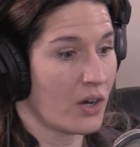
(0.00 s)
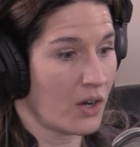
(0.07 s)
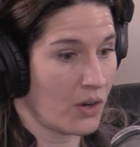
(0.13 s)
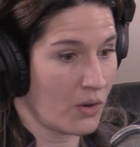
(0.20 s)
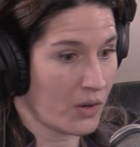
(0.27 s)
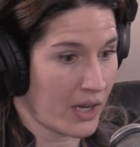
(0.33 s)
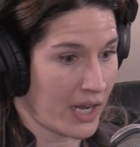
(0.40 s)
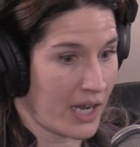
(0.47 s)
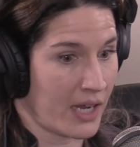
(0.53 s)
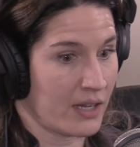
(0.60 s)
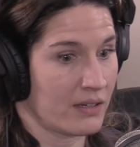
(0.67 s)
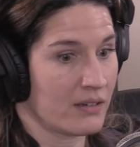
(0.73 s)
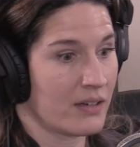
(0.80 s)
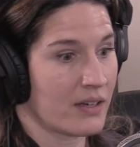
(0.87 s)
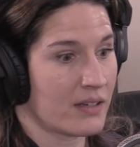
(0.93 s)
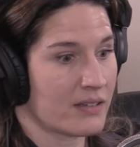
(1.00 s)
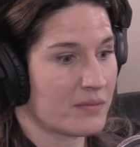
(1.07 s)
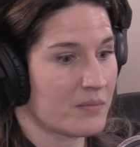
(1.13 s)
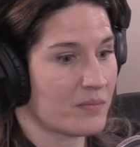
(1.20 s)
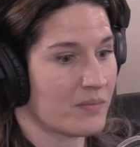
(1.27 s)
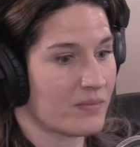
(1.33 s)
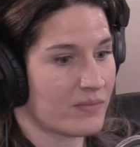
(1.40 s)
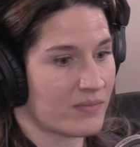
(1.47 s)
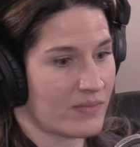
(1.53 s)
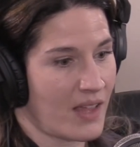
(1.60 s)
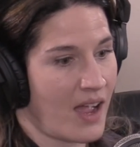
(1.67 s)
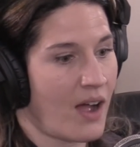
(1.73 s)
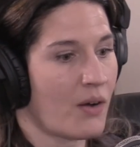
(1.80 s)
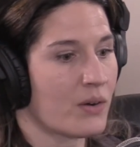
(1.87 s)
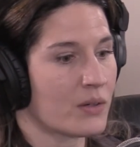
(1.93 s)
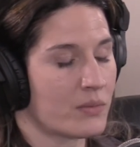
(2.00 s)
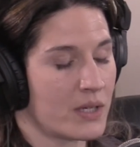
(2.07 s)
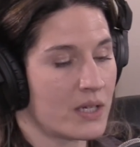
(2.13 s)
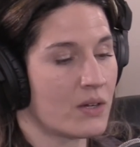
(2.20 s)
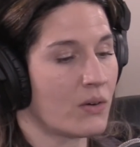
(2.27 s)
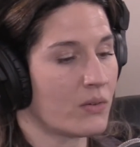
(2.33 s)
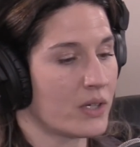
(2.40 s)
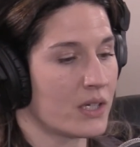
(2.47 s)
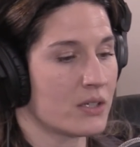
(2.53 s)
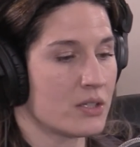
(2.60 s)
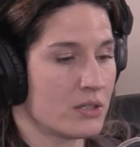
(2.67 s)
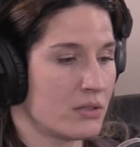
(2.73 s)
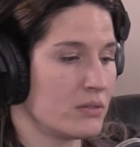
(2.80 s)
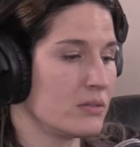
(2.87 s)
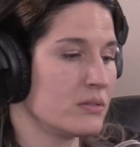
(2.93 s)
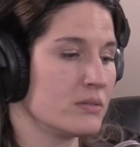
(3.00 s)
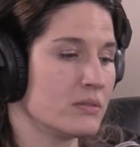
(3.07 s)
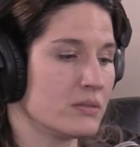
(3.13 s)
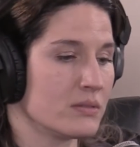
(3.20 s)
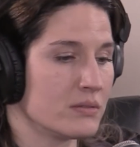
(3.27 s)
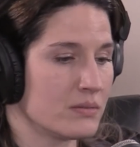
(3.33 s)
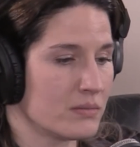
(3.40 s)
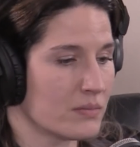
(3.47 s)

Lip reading: okay, how are we going to